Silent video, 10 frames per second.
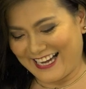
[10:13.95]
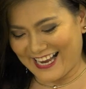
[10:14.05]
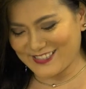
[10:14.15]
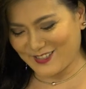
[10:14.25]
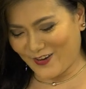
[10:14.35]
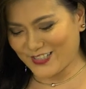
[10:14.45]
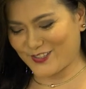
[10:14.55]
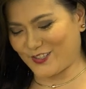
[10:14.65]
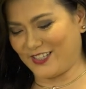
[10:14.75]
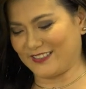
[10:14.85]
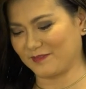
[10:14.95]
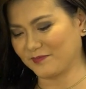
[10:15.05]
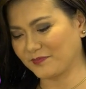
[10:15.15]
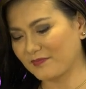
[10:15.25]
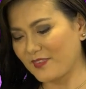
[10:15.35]
Next question.
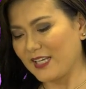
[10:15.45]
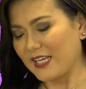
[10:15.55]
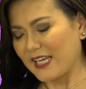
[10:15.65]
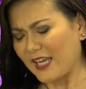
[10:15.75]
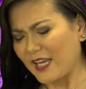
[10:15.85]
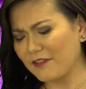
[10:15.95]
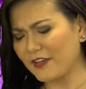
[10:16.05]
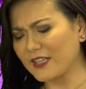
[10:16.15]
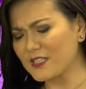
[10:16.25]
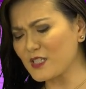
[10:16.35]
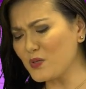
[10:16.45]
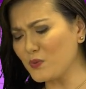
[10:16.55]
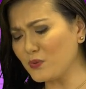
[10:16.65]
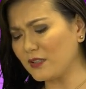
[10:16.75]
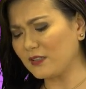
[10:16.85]
If it is
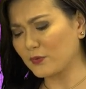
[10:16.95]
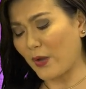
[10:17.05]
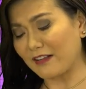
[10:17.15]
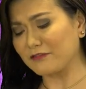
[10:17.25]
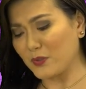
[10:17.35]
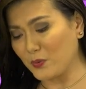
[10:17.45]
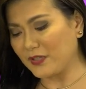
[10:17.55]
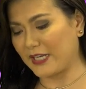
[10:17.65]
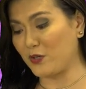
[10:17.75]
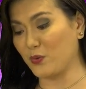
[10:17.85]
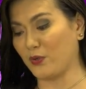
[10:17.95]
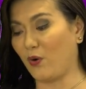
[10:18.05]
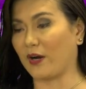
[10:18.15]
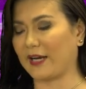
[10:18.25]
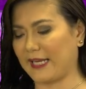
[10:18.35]
noon, 12 noon in New
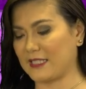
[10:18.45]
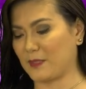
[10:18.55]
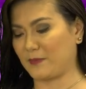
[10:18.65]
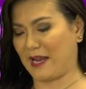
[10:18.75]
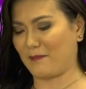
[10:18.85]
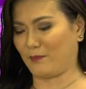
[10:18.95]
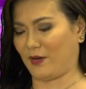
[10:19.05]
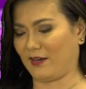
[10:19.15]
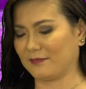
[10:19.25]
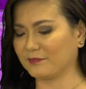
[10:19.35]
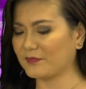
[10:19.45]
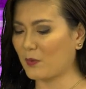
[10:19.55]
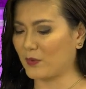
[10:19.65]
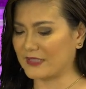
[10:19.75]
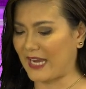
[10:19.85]
York in September,
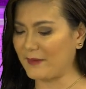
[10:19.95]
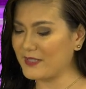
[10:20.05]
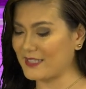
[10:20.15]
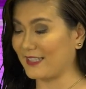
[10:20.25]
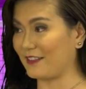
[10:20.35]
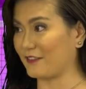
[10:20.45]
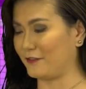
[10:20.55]
what time is it in the